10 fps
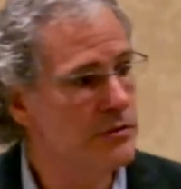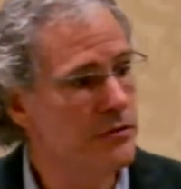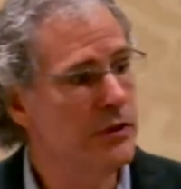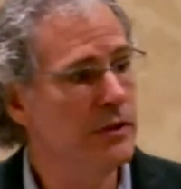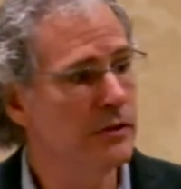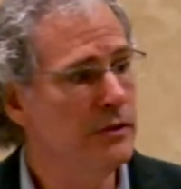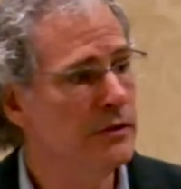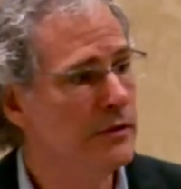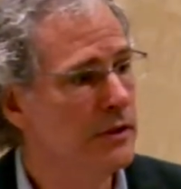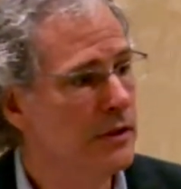field
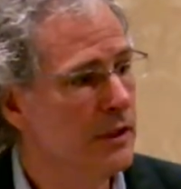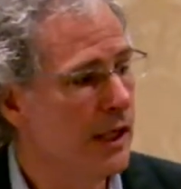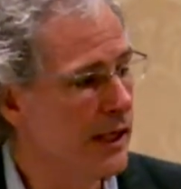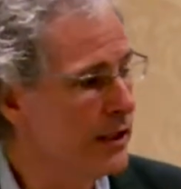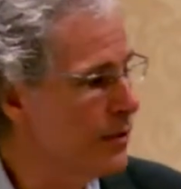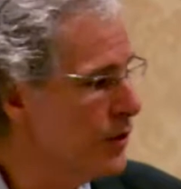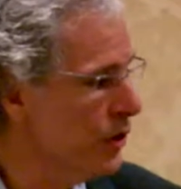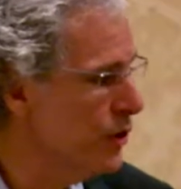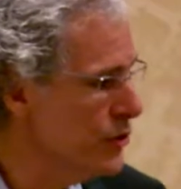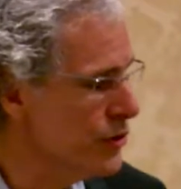and I come
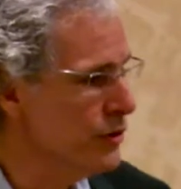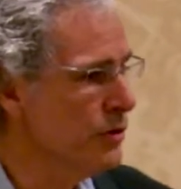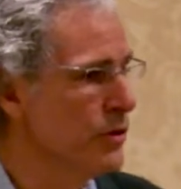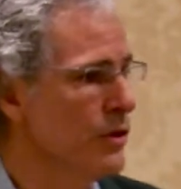closer,